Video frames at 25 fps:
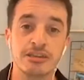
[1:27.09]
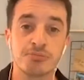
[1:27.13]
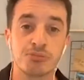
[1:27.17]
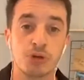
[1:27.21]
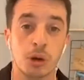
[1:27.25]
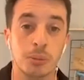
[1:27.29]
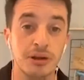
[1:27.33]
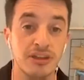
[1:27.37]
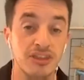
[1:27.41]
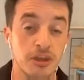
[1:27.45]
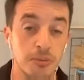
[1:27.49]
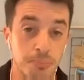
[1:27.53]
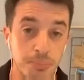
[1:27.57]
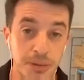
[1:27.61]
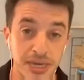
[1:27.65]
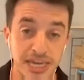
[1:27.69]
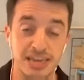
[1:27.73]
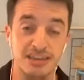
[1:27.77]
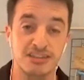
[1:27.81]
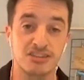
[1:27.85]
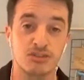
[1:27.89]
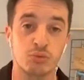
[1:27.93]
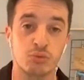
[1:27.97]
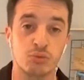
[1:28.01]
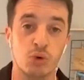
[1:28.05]
Probably the
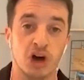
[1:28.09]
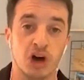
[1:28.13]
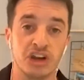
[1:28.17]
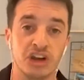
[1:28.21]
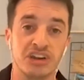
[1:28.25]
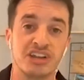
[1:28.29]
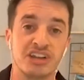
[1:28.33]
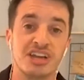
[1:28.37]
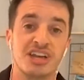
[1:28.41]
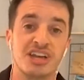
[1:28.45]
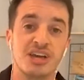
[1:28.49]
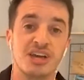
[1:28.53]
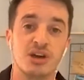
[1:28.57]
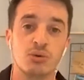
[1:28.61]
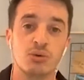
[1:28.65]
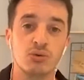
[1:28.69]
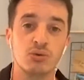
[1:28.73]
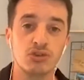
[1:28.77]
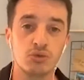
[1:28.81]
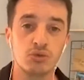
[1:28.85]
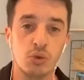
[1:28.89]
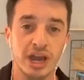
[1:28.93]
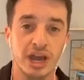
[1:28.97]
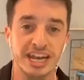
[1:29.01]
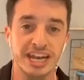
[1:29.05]
biggest one
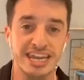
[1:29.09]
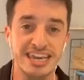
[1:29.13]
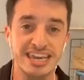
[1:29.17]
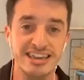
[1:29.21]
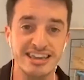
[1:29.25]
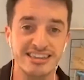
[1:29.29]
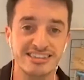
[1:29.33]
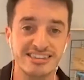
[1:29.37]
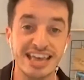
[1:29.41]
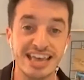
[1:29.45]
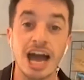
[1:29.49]
was when his